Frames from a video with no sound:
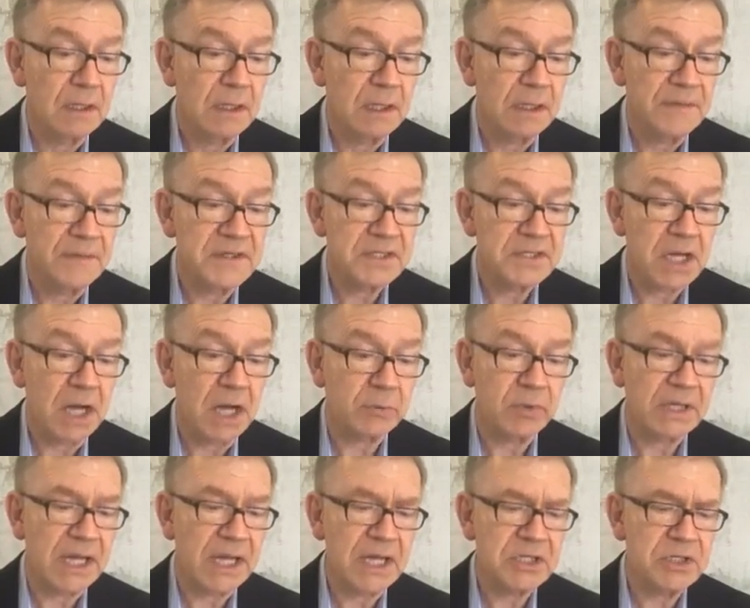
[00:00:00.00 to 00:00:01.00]
This
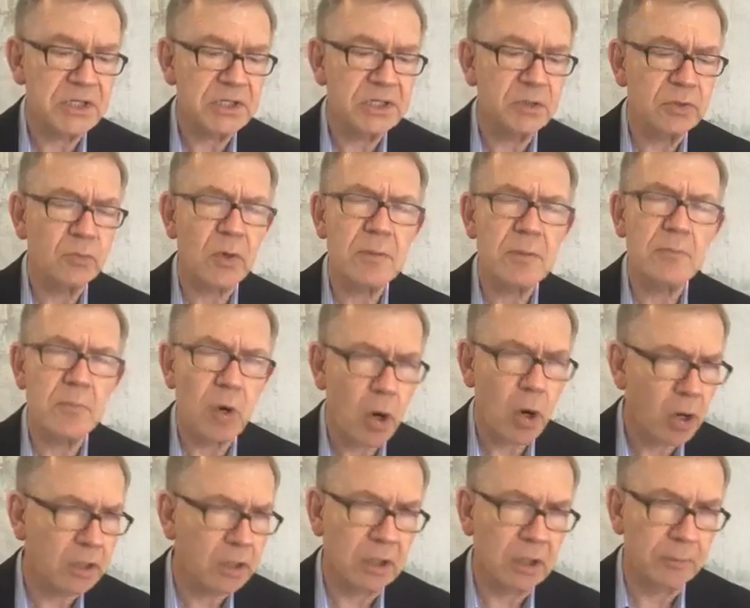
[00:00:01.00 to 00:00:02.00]
congregation did
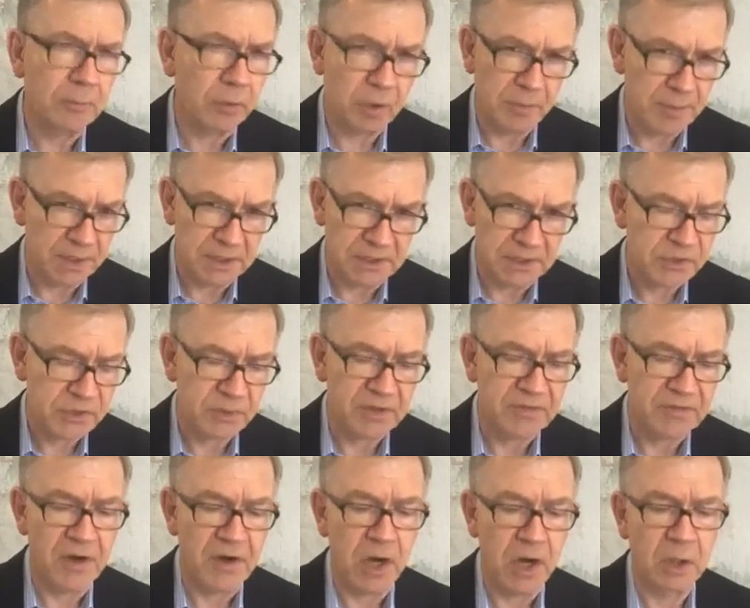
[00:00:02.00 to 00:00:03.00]
remarkable ministry
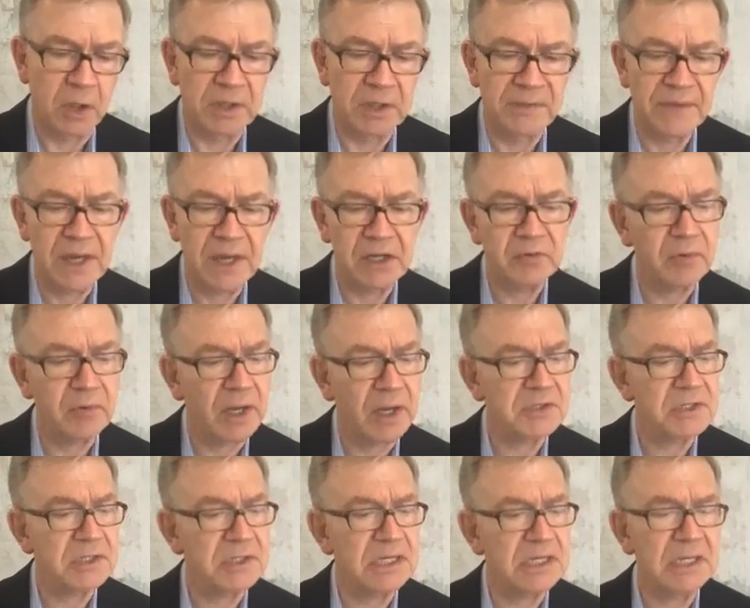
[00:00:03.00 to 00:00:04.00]
following that
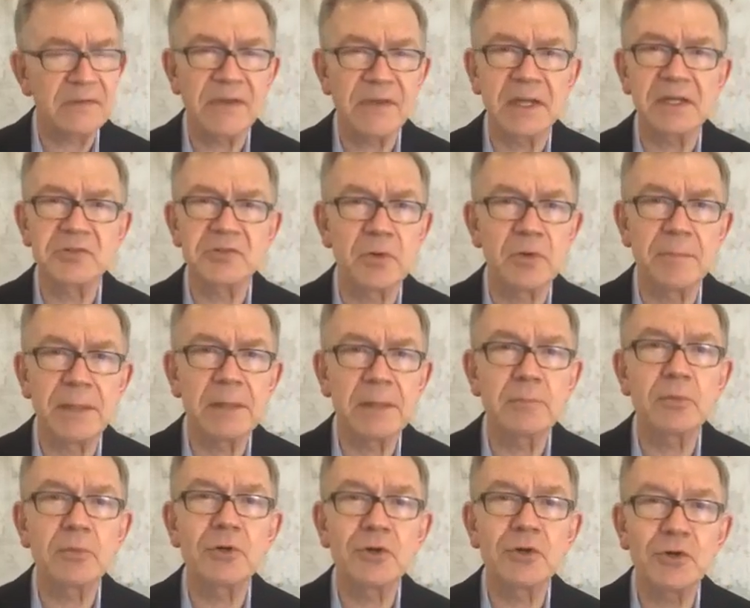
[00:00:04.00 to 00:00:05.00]
tragedy that is
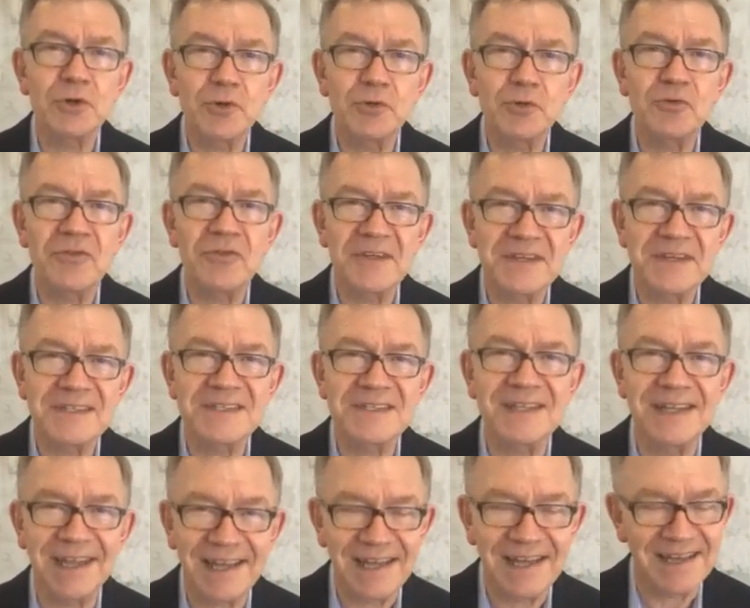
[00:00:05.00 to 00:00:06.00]
remembered to this
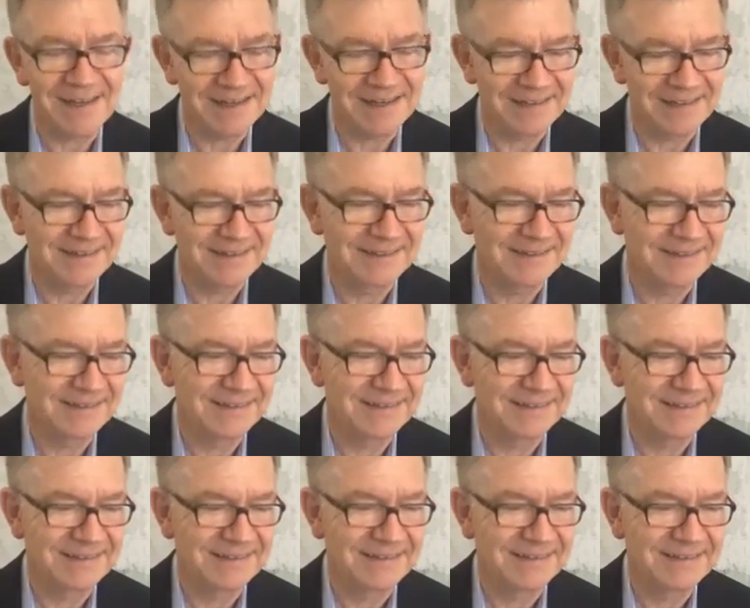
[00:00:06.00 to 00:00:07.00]
day.
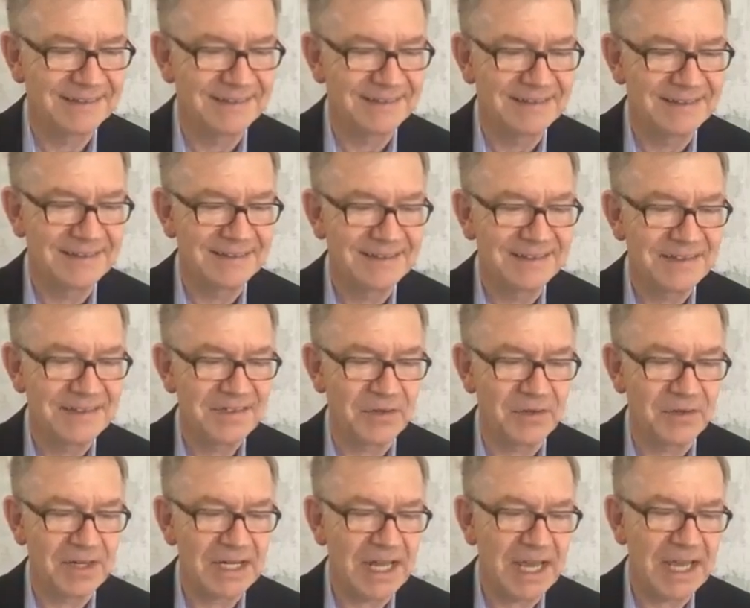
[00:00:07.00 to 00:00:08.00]
So
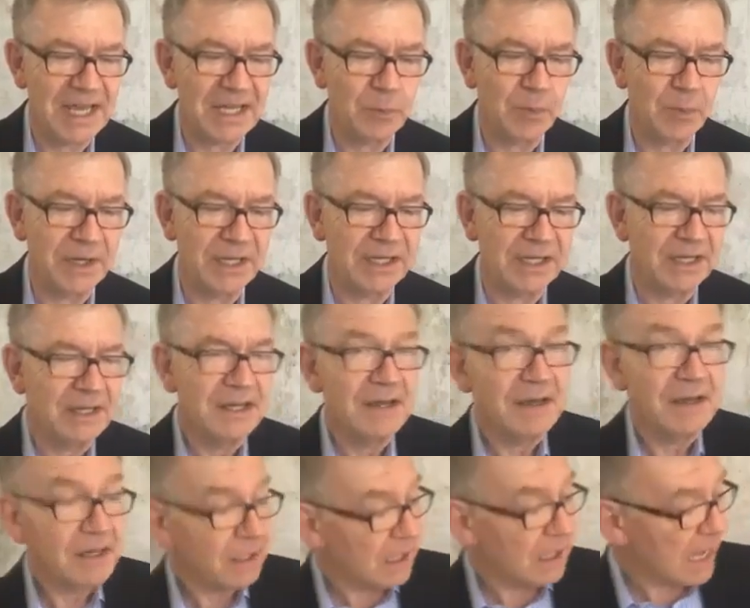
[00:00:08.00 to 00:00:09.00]
today we
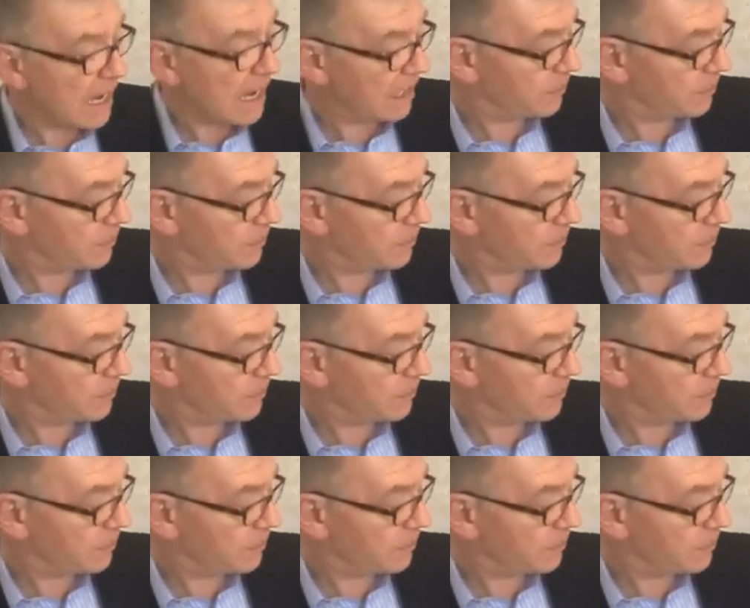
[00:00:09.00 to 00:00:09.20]
light